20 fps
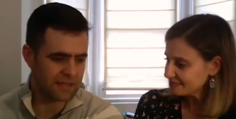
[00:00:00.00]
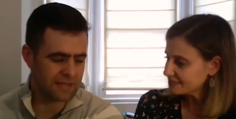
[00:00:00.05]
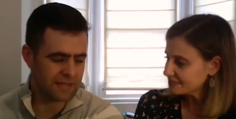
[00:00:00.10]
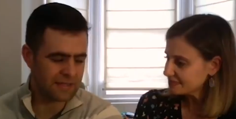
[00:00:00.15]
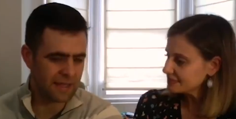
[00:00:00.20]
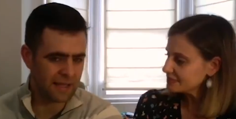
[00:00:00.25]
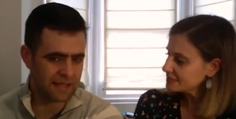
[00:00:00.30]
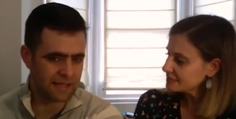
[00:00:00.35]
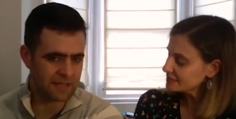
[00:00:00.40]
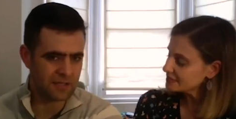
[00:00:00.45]

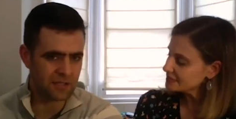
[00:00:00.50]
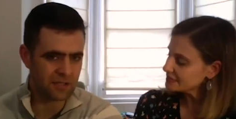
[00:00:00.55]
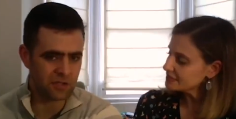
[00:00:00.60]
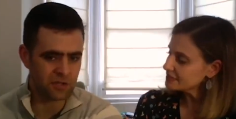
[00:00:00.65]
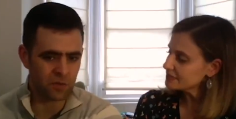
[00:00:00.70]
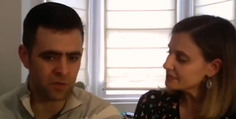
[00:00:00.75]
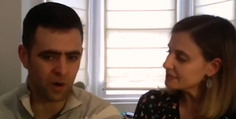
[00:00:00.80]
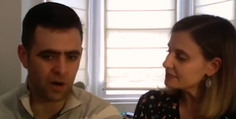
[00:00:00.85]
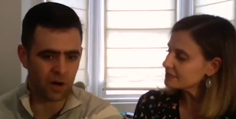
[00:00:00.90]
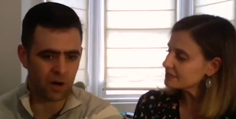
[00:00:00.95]
Speaker 1: States,
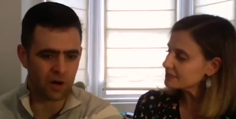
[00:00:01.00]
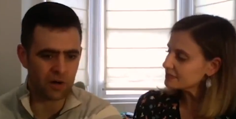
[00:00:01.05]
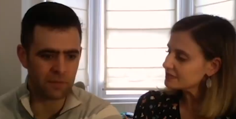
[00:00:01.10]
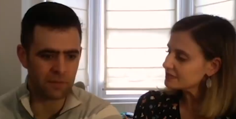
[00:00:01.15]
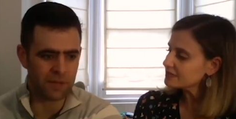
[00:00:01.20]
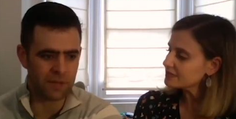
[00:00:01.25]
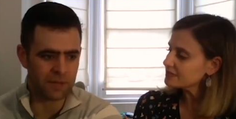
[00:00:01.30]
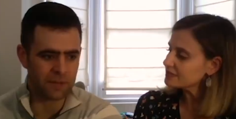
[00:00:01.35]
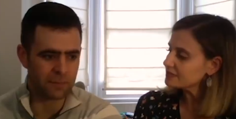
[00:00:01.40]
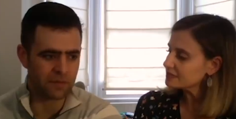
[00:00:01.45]
you are
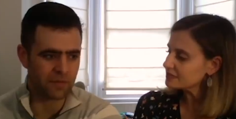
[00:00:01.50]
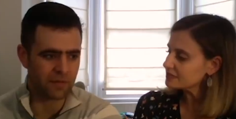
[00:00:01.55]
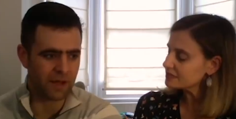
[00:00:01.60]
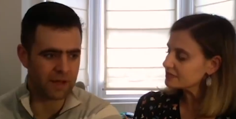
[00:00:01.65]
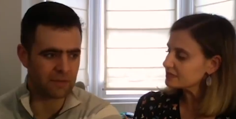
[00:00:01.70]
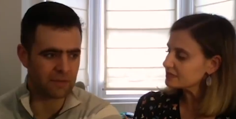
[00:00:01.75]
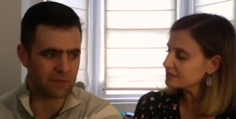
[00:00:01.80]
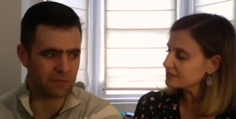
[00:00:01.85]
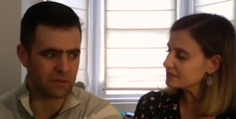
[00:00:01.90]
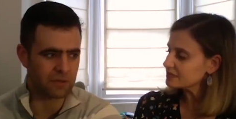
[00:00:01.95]
being
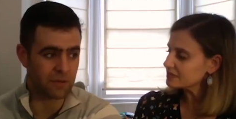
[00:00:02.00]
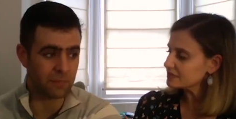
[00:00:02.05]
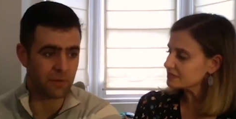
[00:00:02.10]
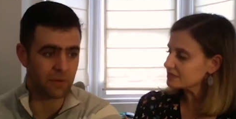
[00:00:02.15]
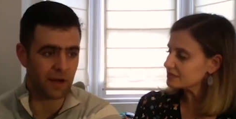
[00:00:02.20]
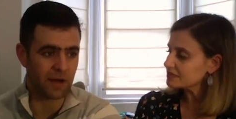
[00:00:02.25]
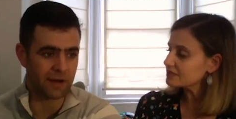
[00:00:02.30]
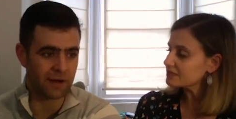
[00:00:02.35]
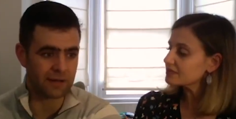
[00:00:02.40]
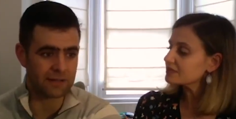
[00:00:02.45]
provided with a
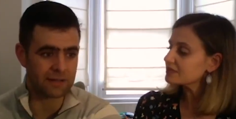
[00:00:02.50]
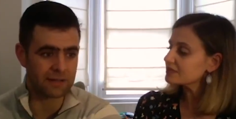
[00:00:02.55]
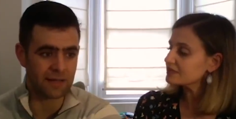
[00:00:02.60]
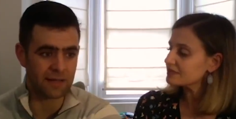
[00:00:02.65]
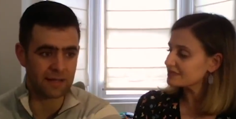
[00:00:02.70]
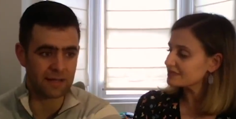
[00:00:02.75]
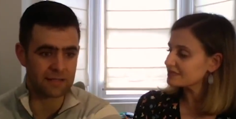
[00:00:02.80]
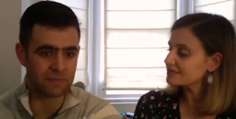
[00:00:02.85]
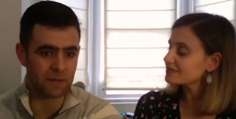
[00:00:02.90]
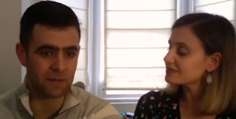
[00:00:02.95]
product
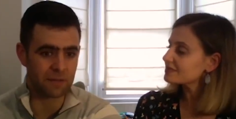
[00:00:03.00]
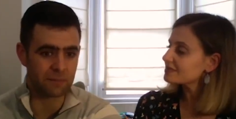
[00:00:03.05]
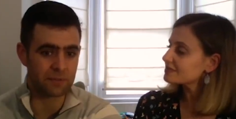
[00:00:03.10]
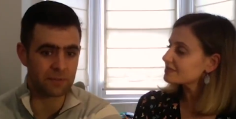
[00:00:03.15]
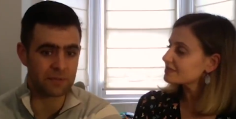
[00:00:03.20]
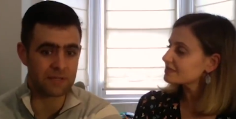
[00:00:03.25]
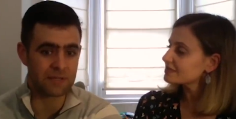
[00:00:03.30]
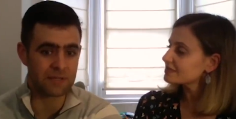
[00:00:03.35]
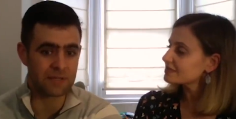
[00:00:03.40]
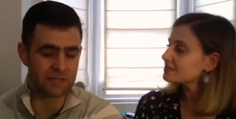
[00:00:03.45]
and it's being
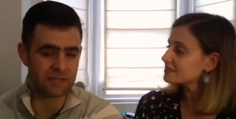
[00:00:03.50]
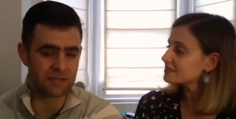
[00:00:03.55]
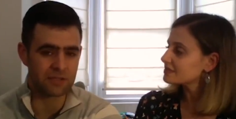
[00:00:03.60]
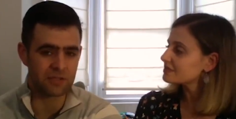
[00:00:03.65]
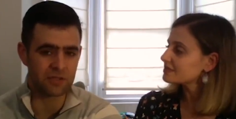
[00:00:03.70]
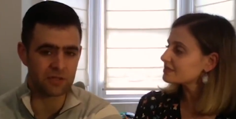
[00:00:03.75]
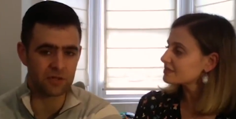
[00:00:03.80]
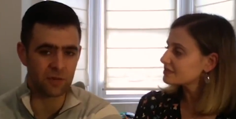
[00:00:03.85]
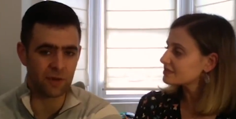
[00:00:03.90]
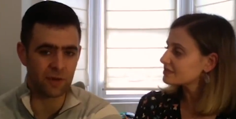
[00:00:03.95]
presented
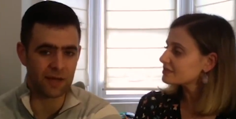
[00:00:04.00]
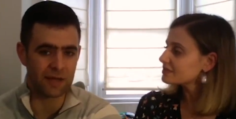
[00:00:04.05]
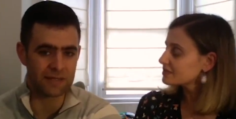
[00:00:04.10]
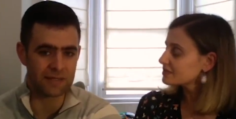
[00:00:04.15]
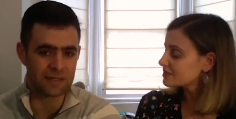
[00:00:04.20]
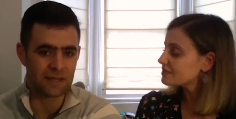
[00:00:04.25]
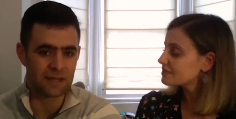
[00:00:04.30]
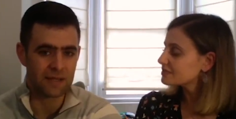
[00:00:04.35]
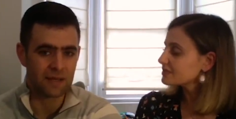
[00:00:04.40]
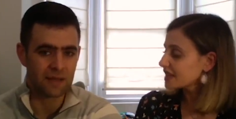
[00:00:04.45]
to you
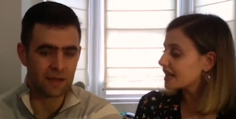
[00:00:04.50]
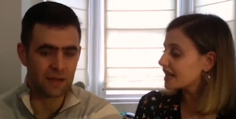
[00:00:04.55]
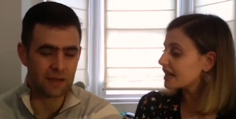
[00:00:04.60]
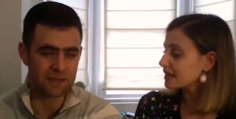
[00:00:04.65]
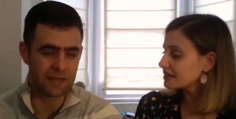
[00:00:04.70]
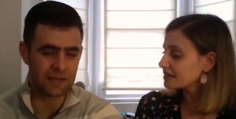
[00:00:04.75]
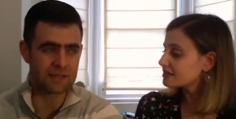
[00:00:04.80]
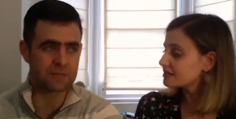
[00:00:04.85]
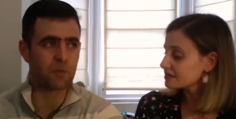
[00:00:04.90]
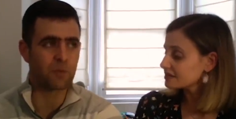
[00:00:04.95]
as,
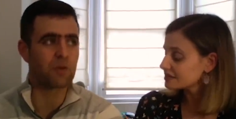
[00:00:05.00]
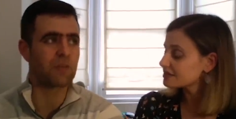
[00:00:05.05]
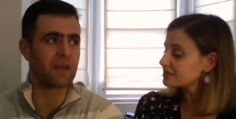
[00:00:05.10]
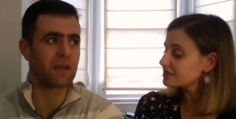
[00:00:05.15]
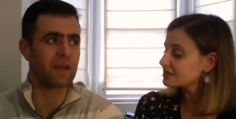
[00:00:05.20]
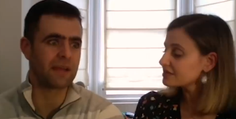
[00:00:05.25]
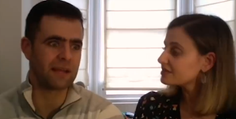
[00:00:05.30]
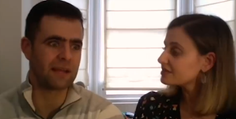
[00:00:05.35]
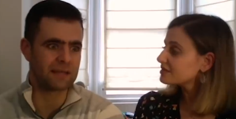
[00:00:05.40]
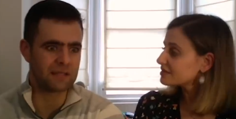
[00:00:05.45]
it's more of
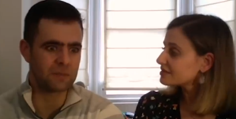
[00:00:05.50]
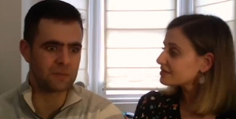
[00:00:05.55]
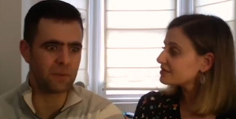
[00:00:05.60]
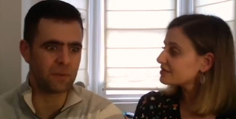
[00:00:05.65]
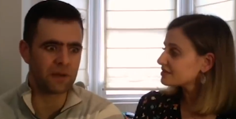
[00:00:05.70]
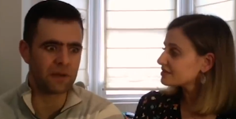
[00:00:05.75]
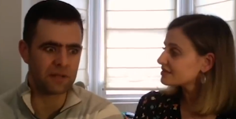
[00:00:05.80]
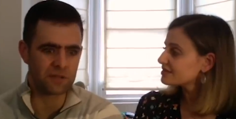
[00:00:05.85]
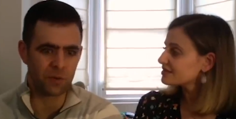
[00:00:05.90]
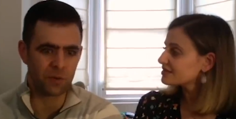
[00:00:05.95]
like an
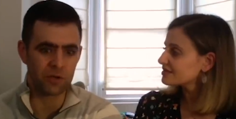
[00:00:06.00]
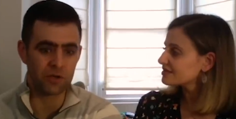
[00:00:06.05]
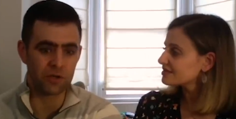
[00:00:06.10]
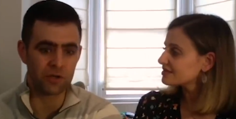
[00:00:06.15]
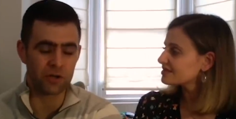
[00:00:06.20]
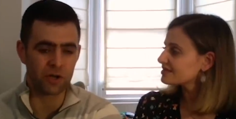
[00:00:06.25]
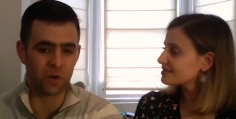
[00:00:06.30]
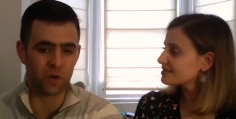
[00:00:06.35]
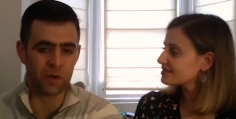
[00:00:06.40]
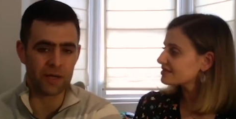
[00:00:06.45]
experience where
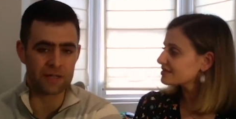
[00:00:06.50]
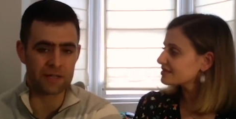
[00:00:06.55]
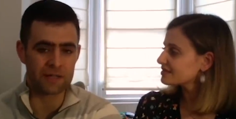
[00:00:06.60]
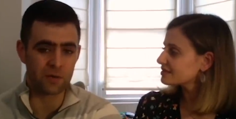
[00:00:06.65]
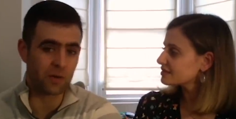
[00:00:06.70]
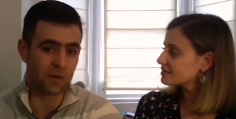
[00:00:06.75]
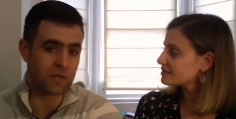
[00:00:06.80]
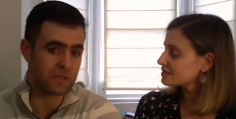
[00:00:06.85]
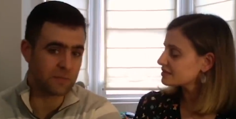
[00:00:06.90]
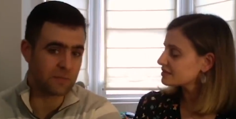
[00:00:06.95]
you're going, it's
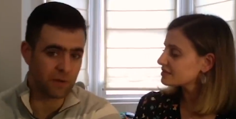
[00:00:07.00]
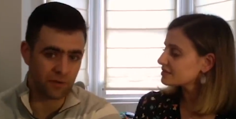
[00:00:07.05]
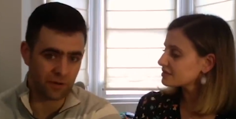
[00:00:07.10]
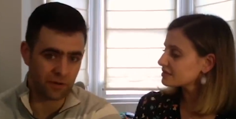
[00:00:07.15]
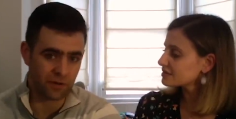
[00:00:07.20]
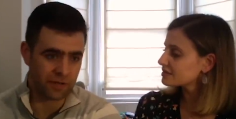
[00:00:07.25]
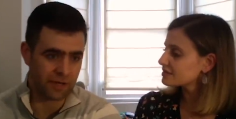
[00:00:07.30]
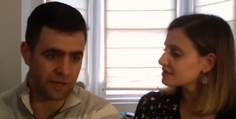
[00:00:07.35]
going to be a really